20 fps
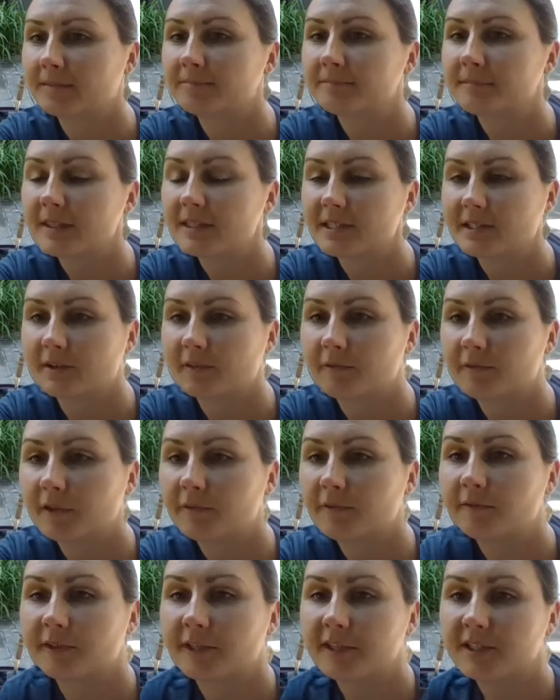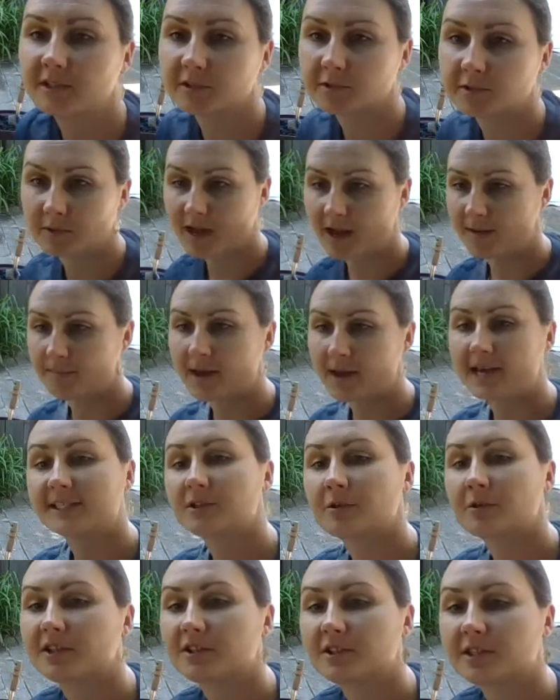So feel free to ask
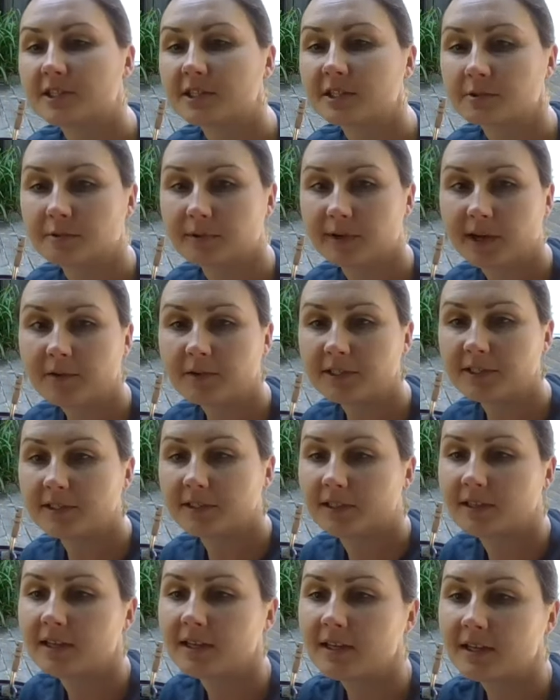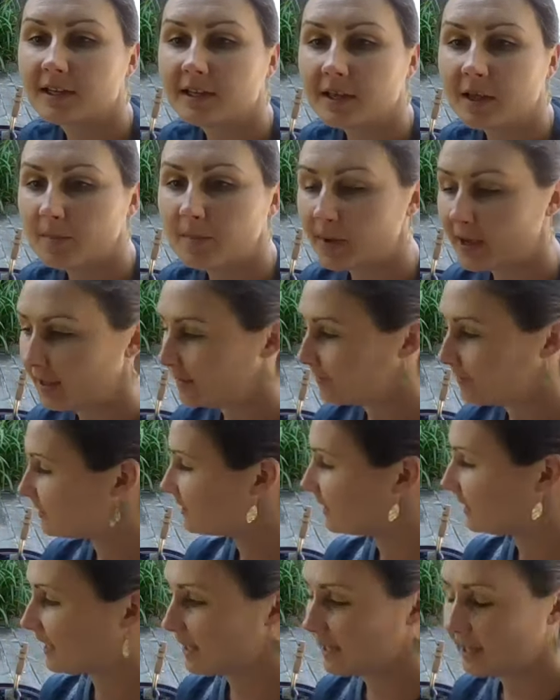questions throughout, but
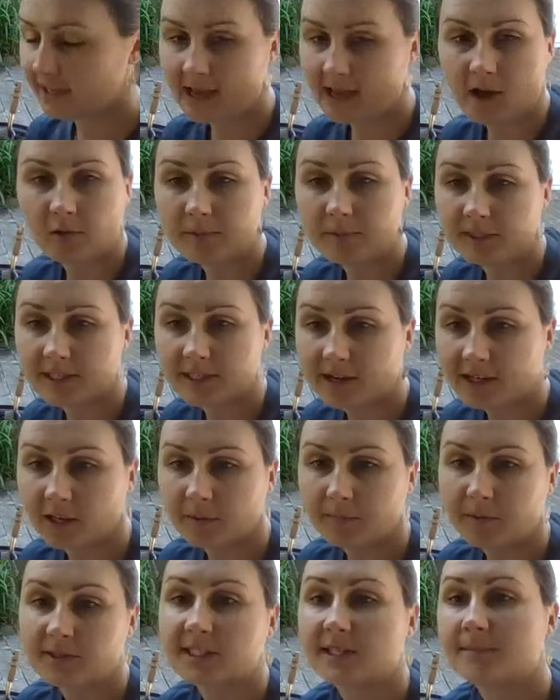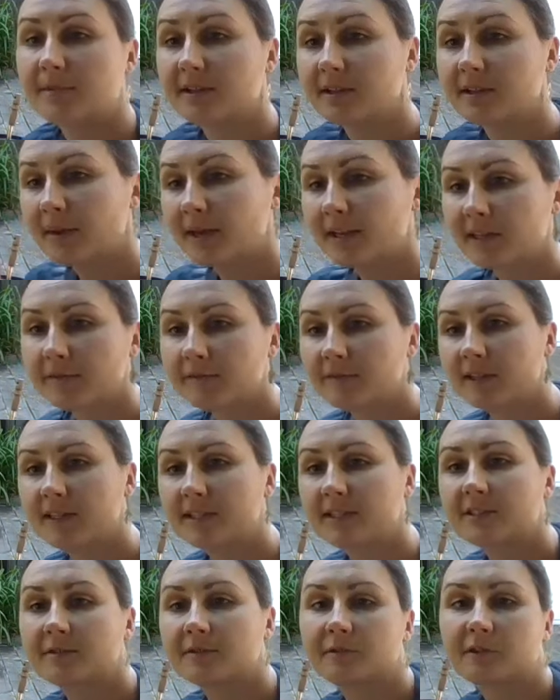today I will be talking about some of the
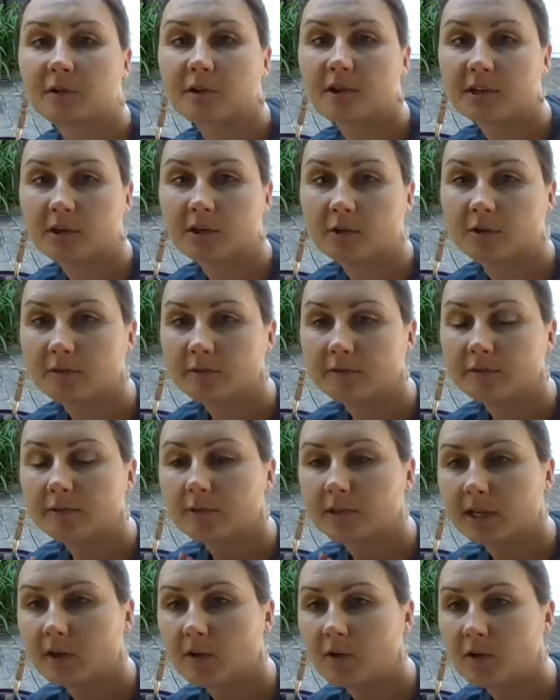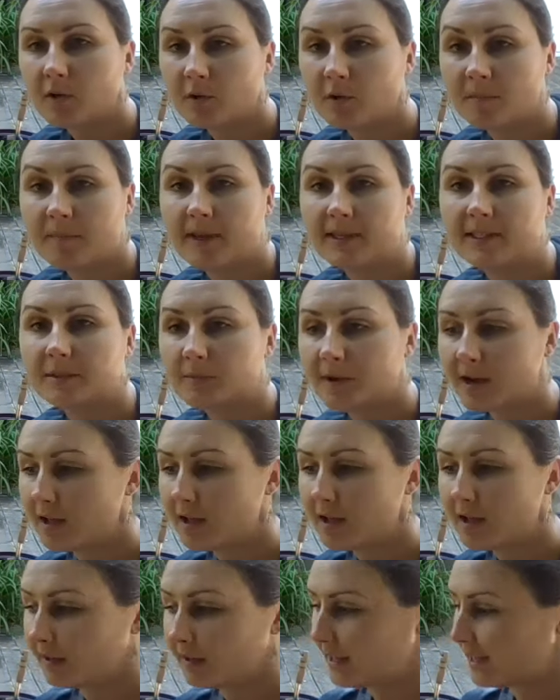benefits of growing your own food at home, as
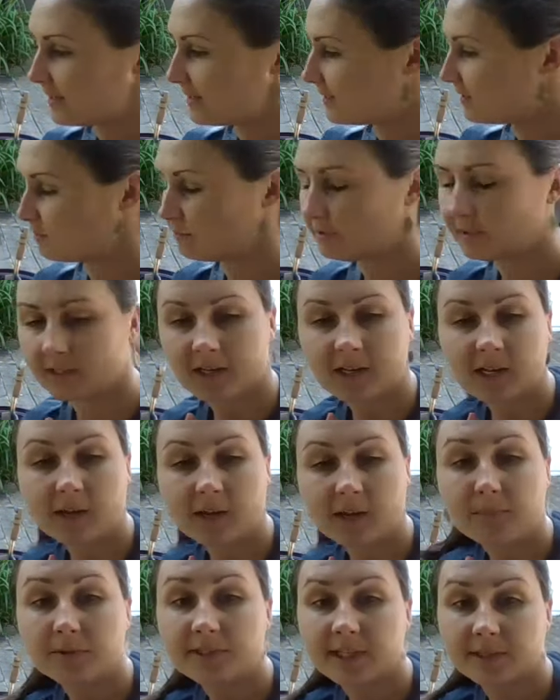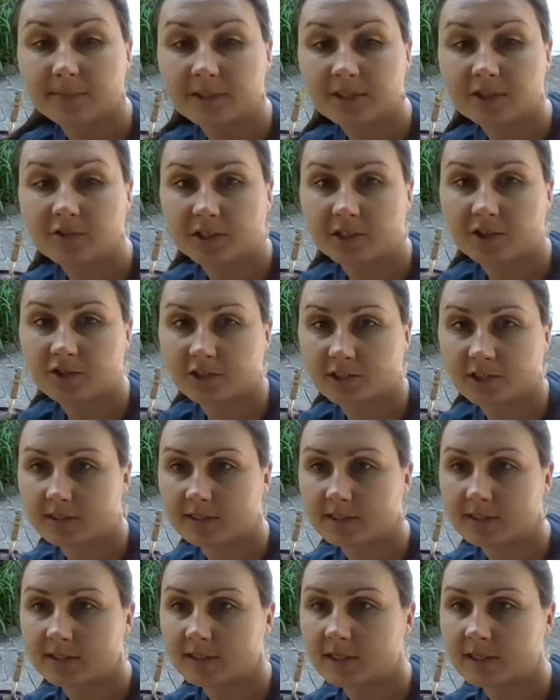well as doing a couple
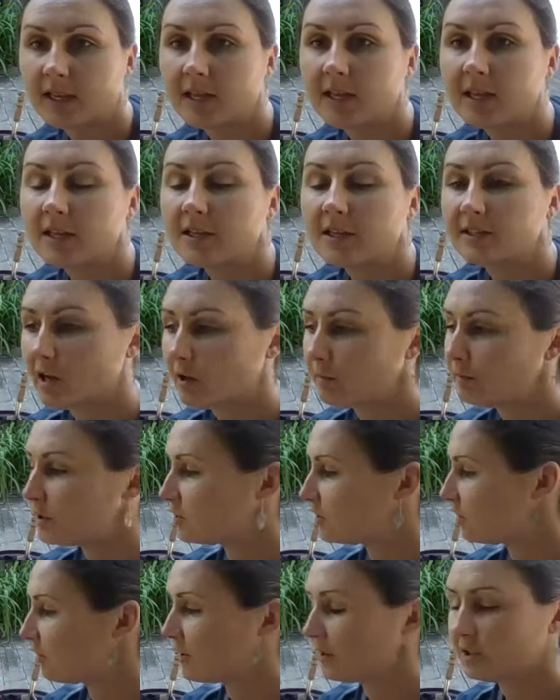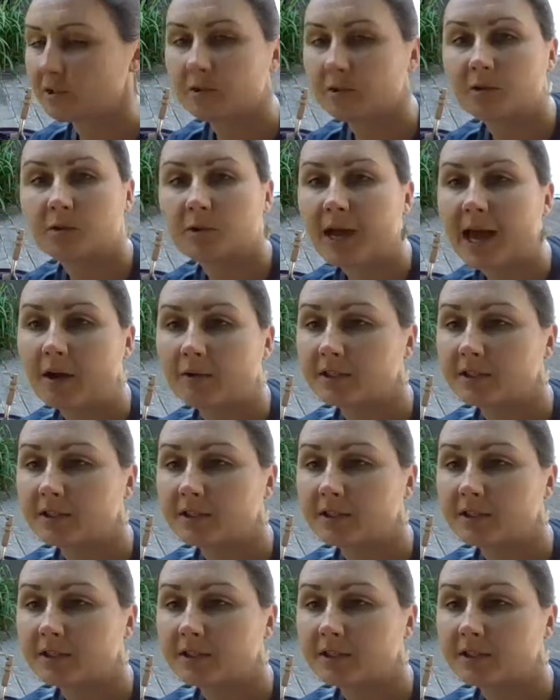demonstrations. So I'll be showing you how